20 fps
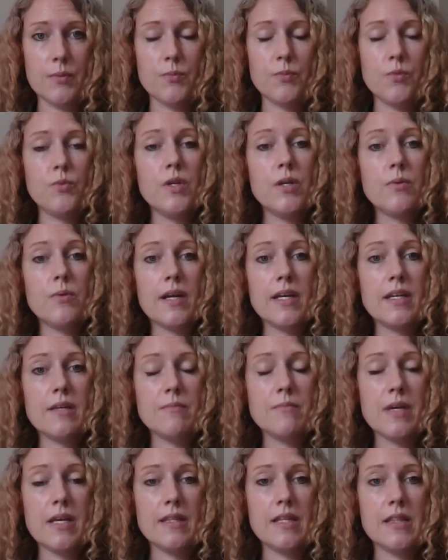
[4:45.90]
We
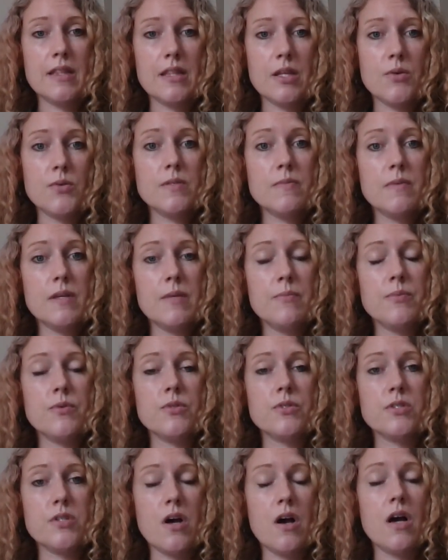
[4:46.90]
recommend that those people
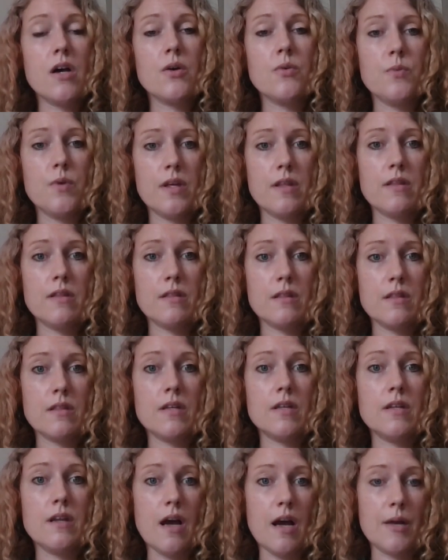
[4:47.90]
talk with the
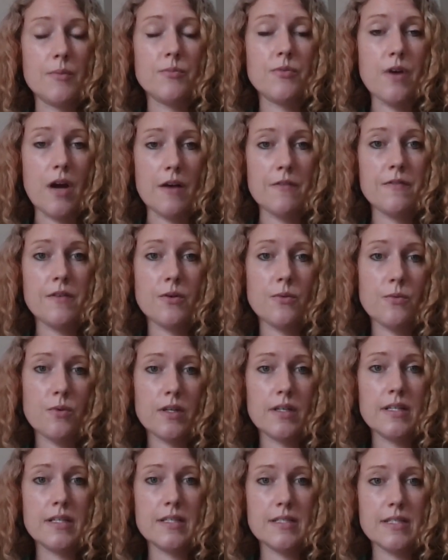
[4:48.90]
nonprofit
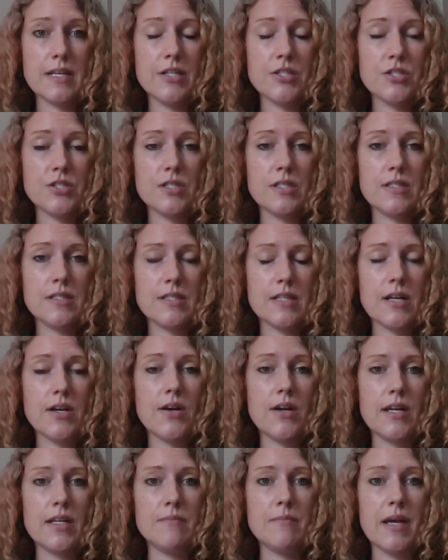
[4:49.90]
organizations that are
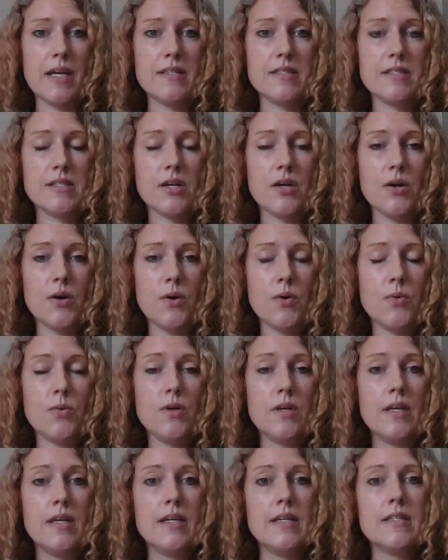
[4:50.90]
in Mexico.
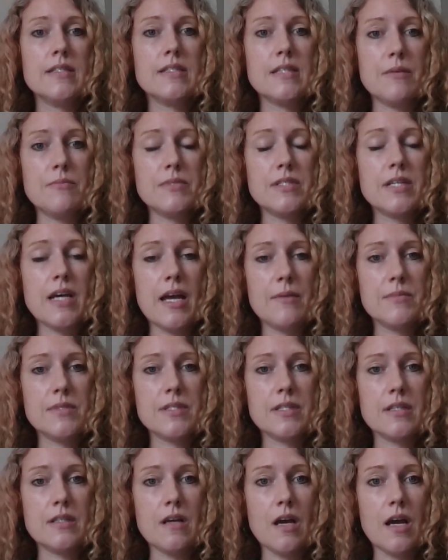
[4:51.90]
Sometimes
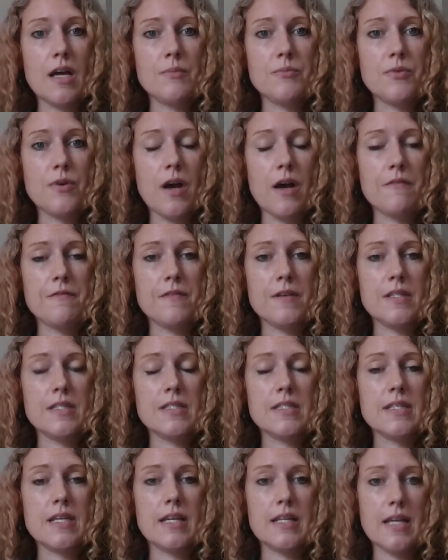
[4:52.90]
the
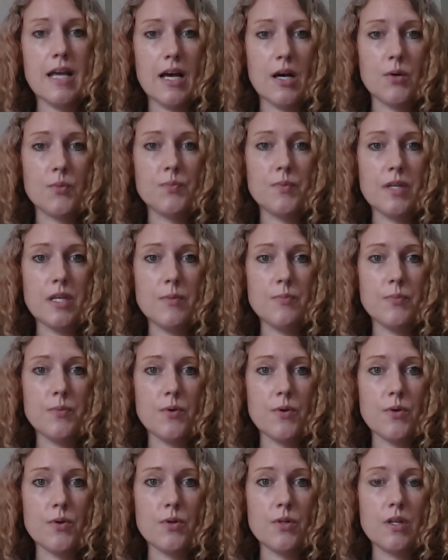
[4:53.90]
nonprofits can help
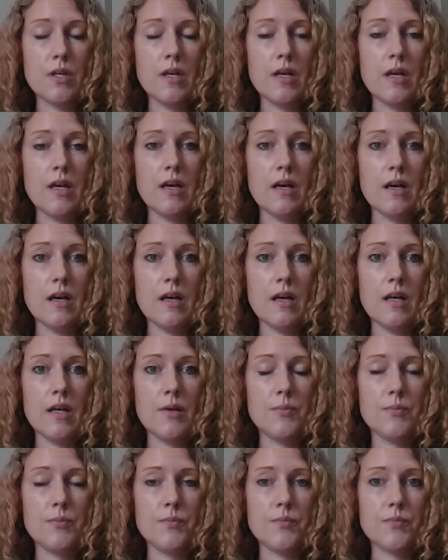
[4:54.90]
people
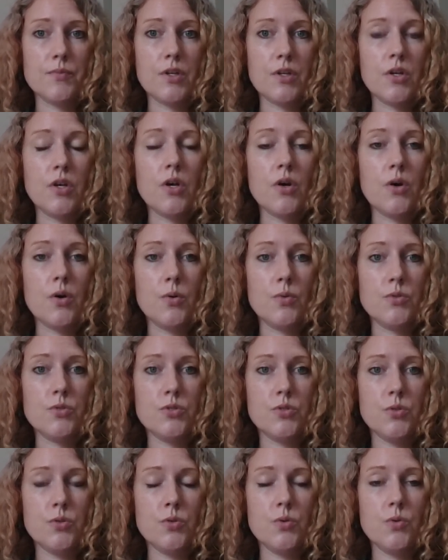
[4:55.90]
go
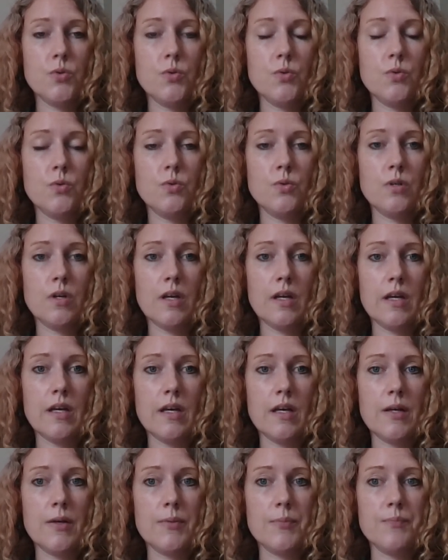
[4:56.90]
to
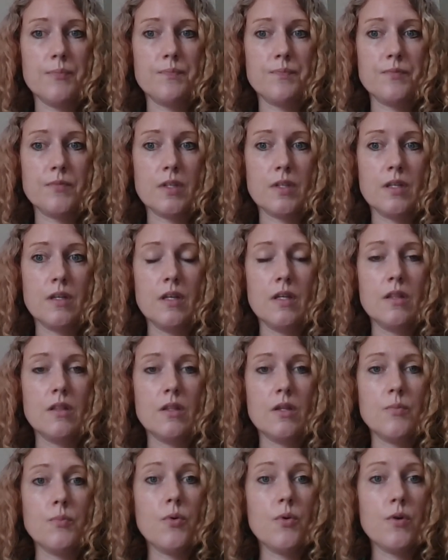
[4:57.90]
the
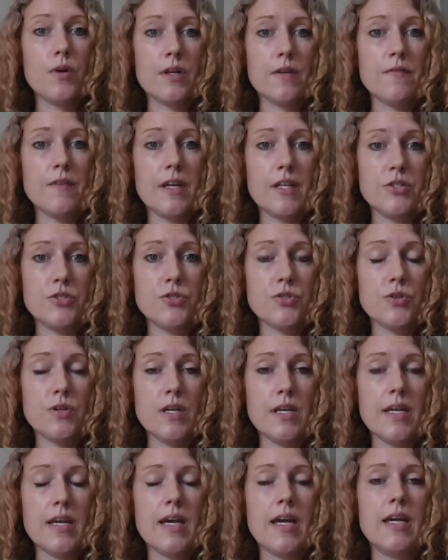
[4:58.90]
port of
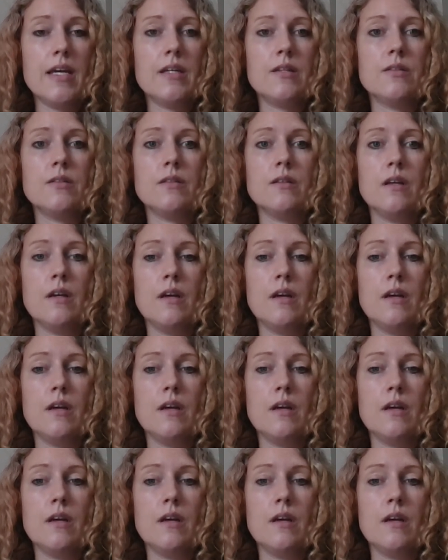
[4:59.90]
entry and